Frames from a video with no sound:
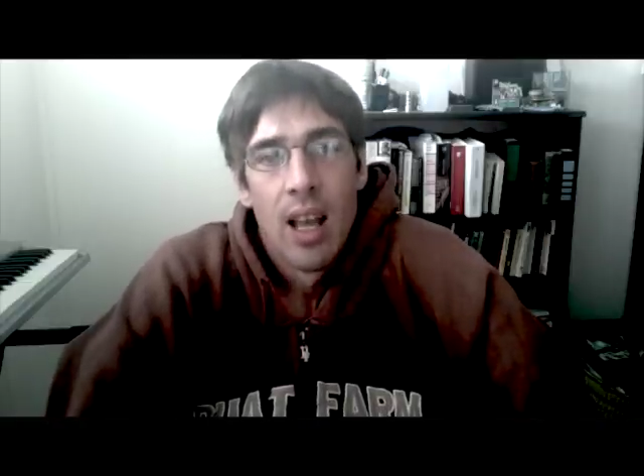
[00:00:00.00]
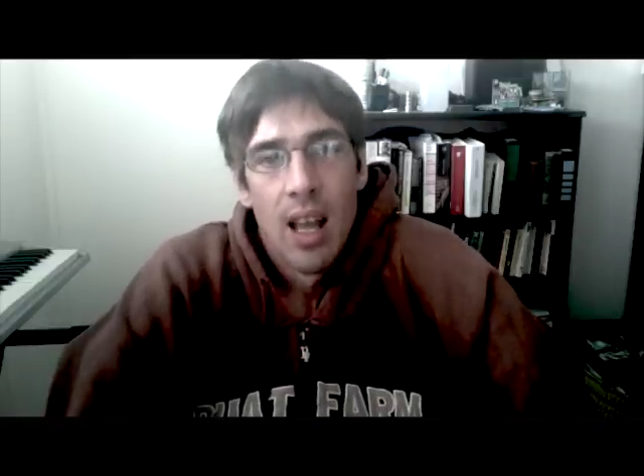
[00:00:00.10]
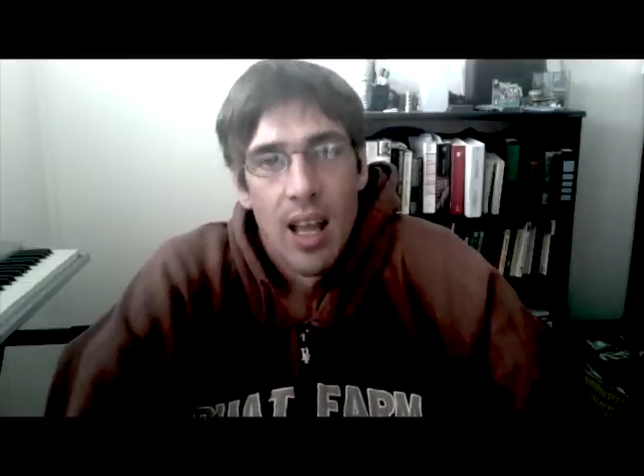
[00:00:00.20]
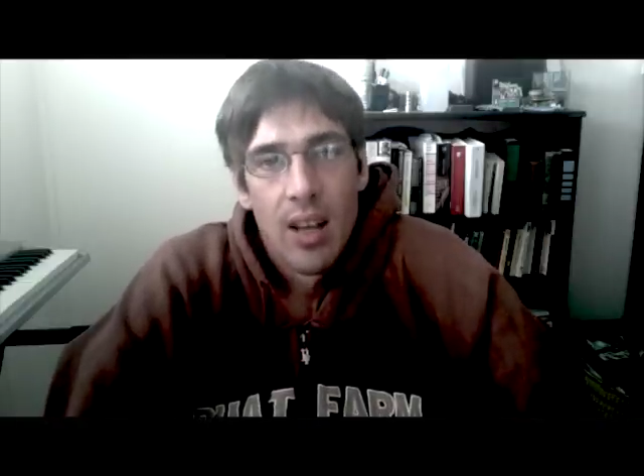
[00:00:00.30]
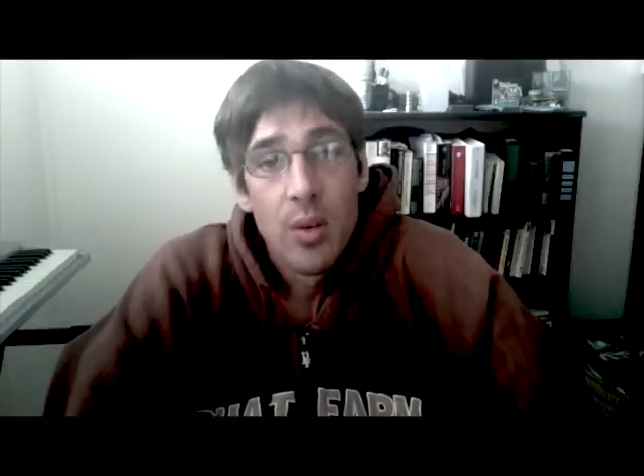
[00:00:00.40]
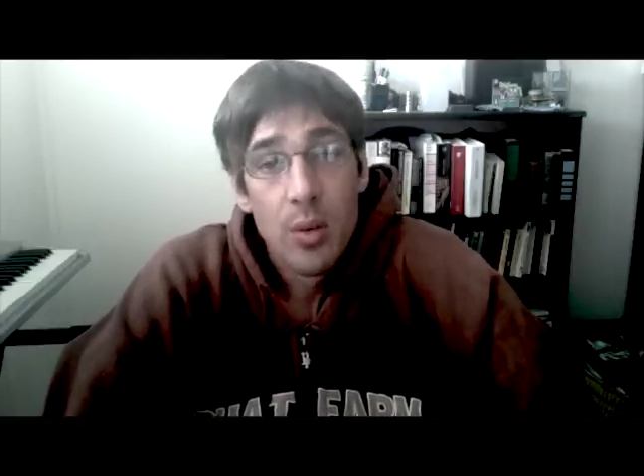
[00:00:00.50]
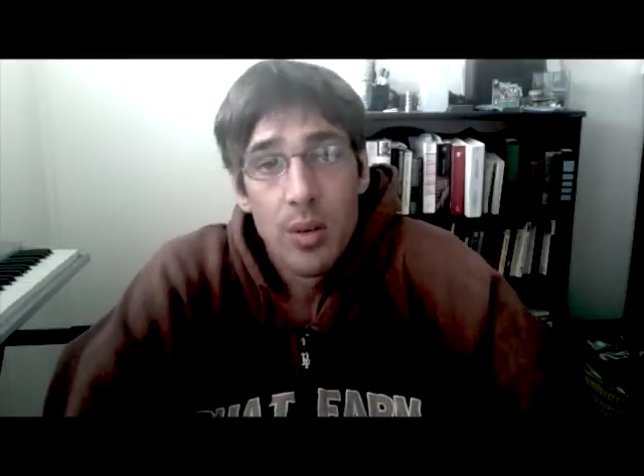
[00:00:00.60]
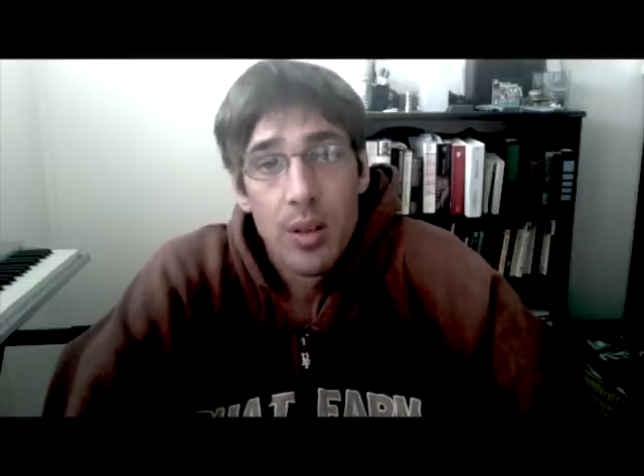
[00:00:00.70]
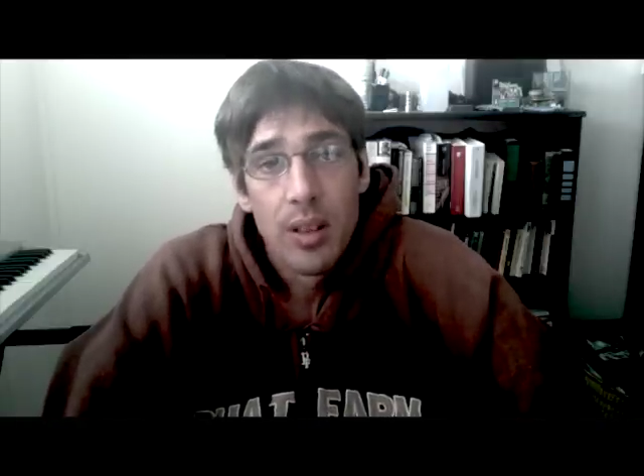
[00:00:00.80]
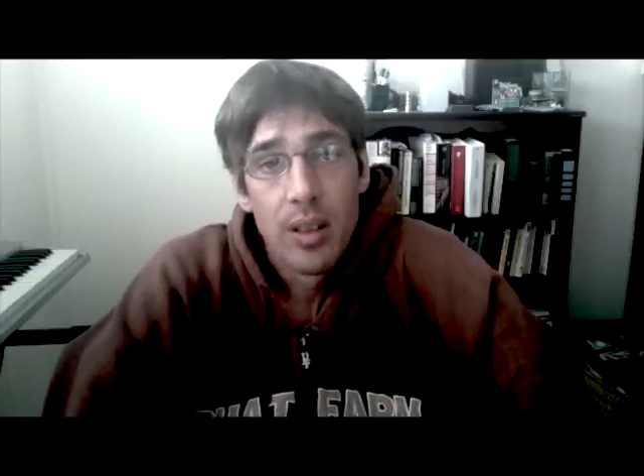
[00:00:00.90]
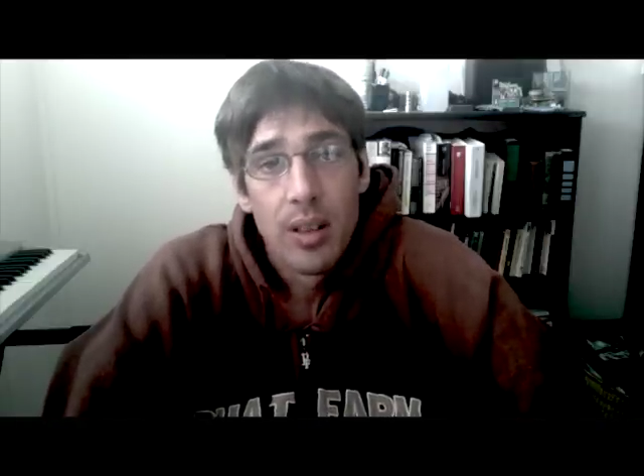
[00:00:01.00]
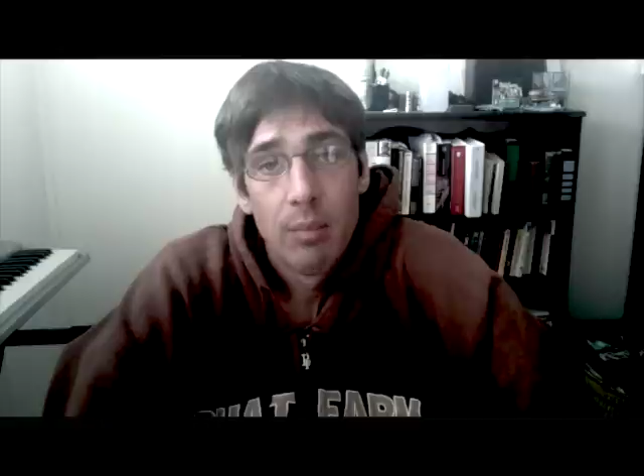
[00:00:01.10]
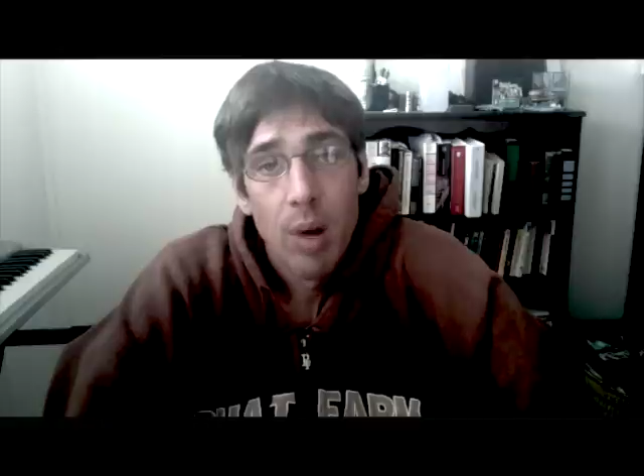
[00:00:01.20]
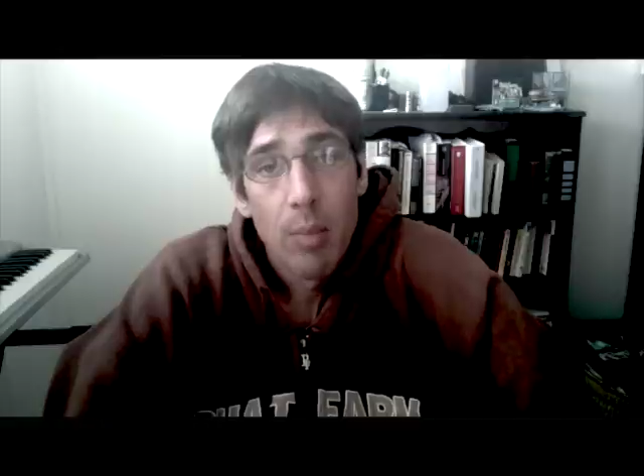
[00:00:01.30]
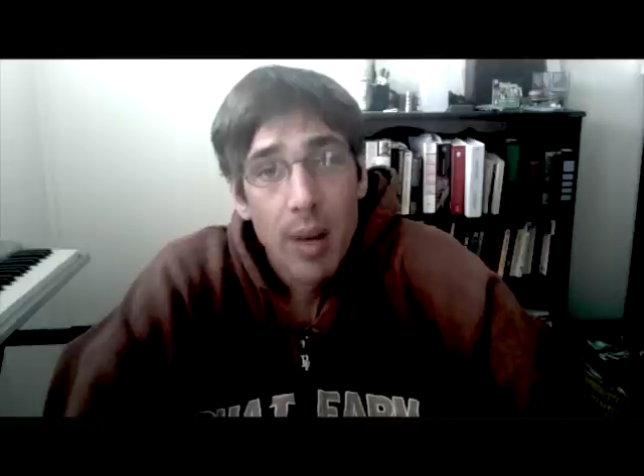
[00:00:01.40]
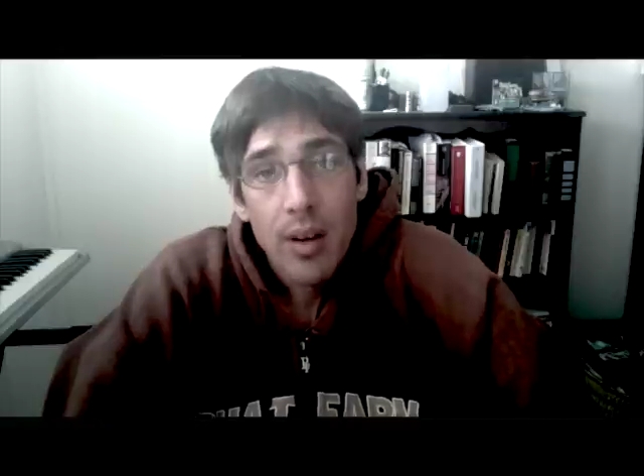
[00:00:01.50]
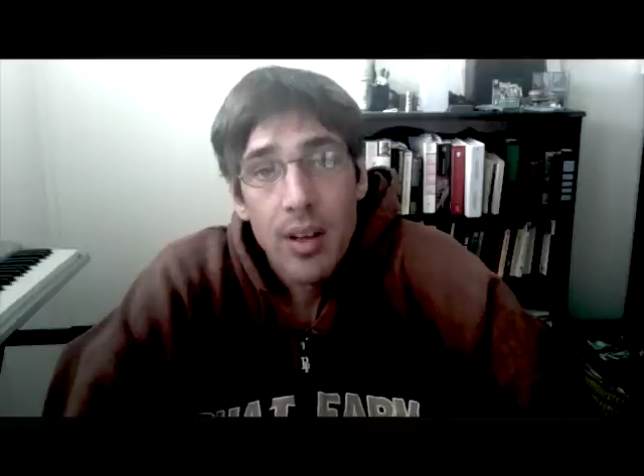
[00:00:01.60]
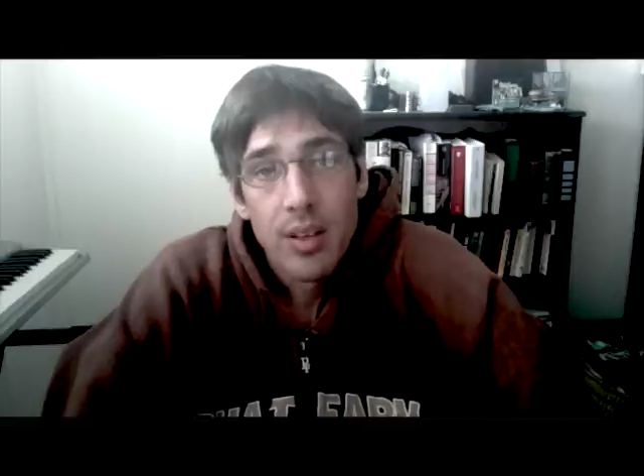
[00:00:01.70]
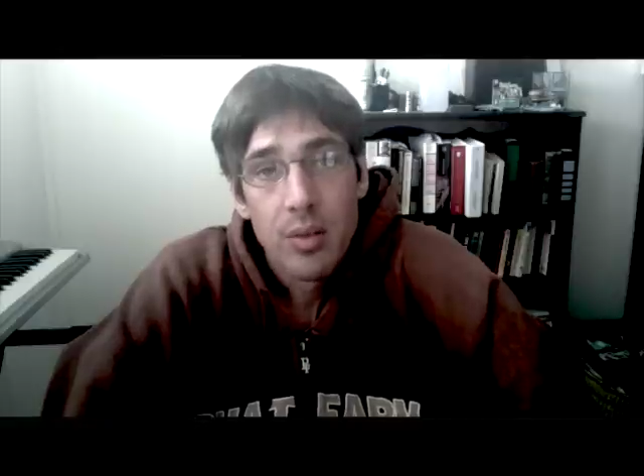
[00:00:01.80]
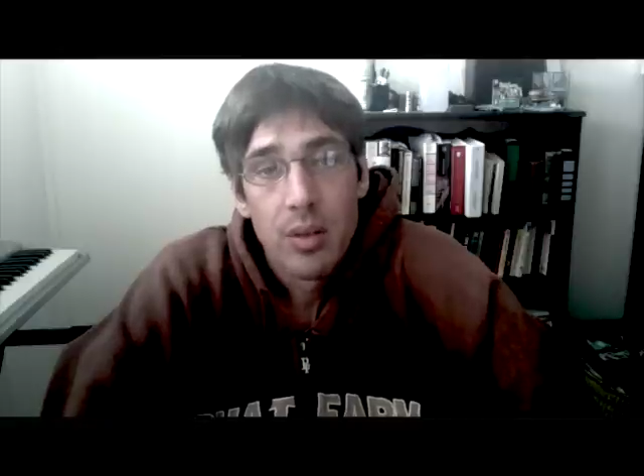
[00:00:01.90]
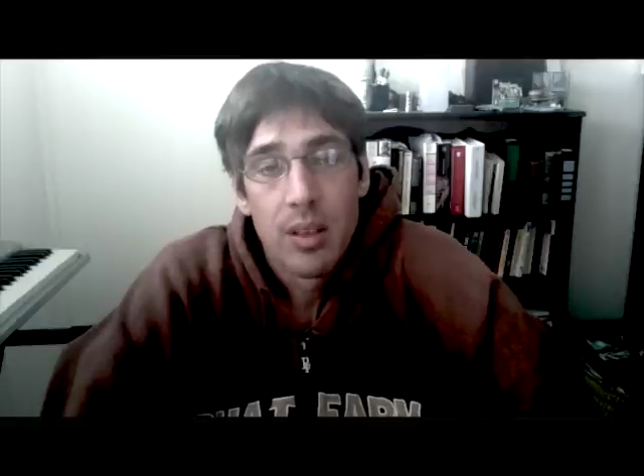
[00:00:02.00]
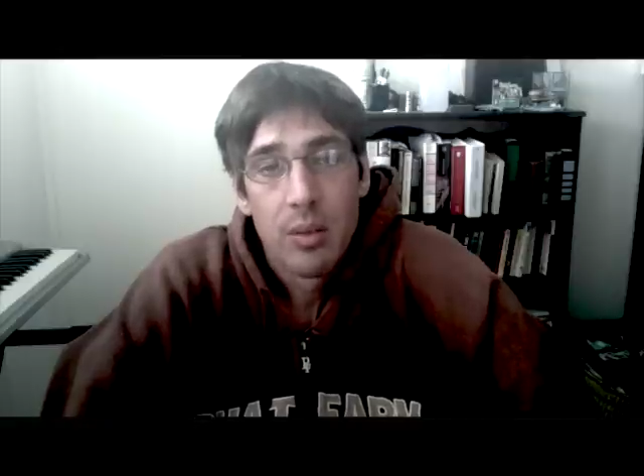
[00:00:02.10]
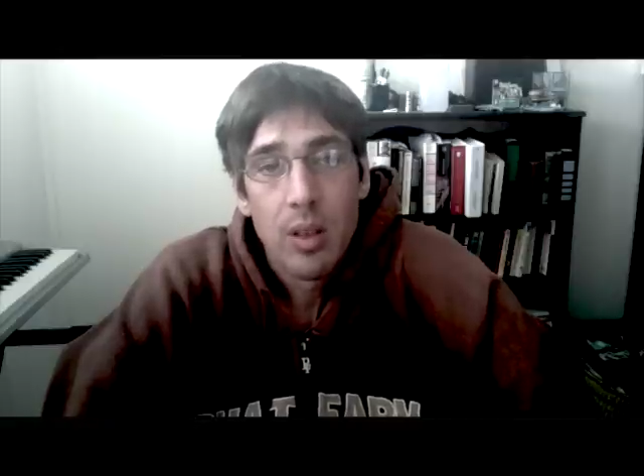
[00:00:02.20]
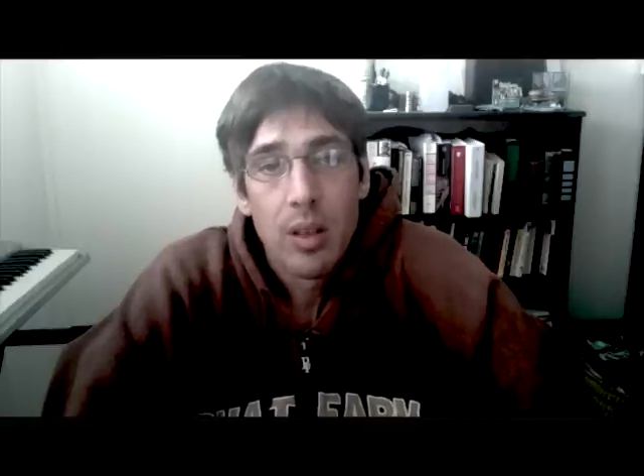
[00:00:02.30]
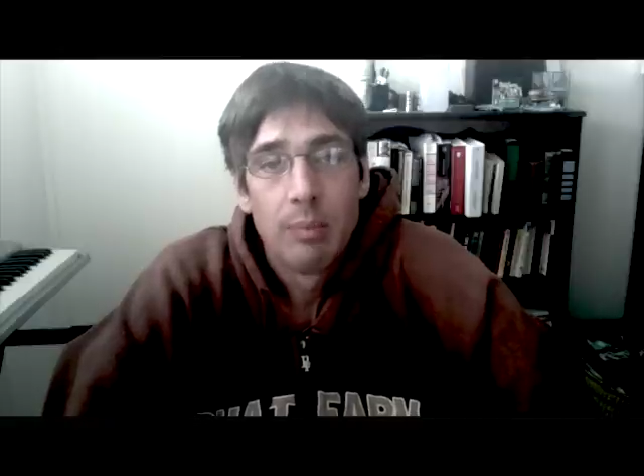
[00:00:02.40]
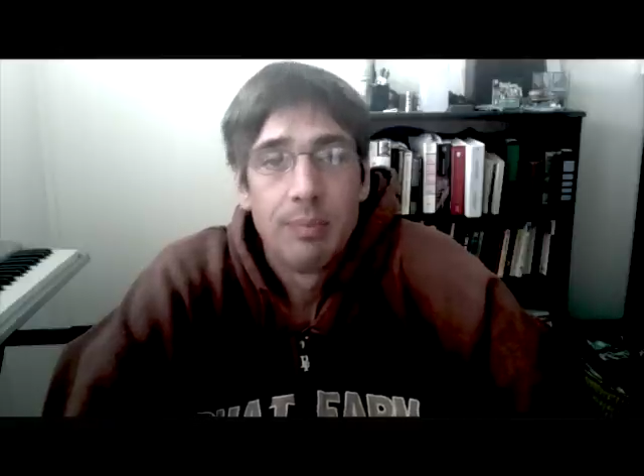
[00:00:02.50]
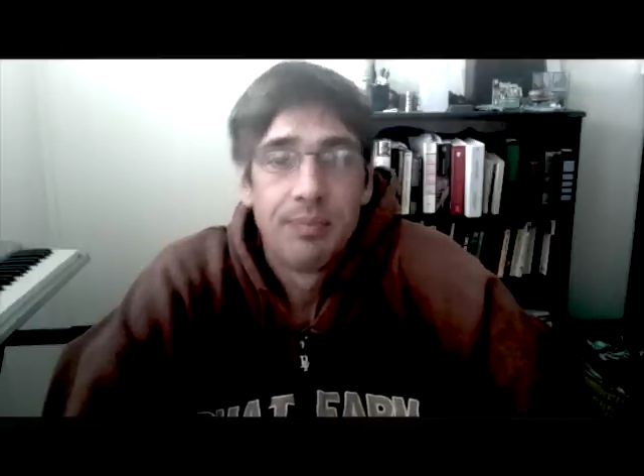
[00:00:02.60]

and who the barbarians really were.